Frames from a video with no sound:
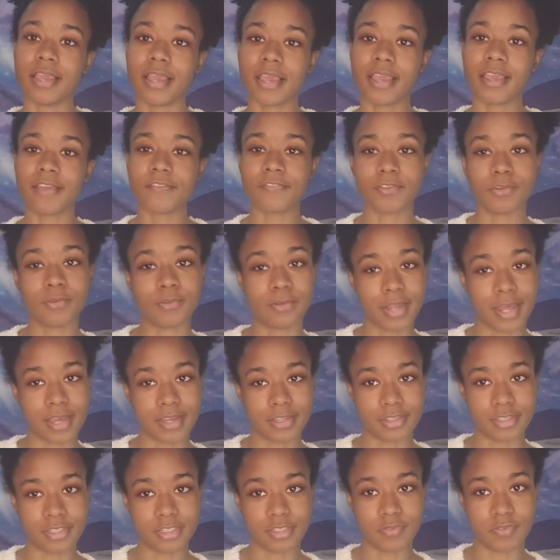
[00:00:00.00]
If you
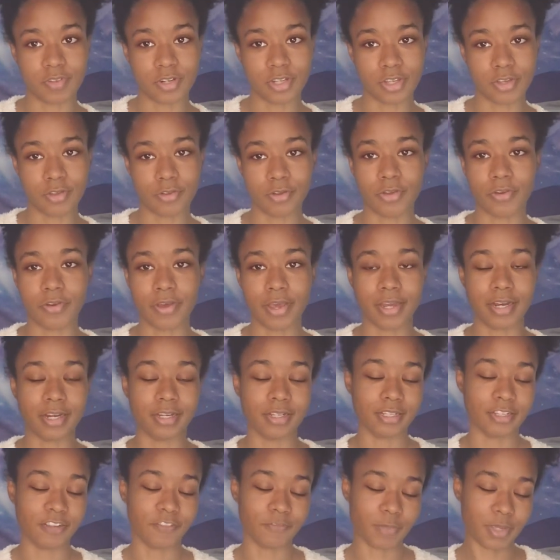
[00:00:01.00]
like this video, go ahead
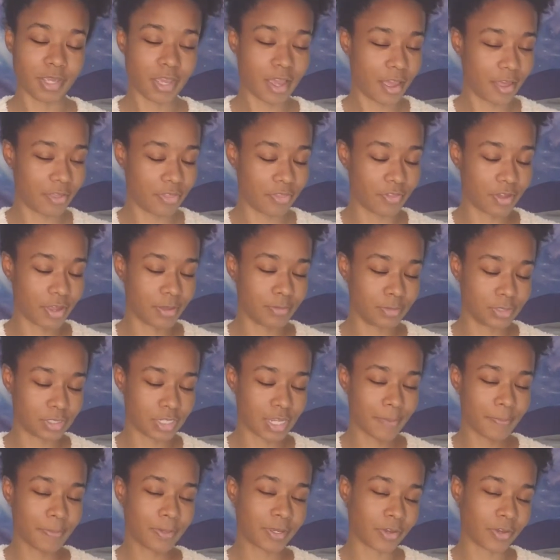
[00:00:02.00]
and leave me a thumbs up.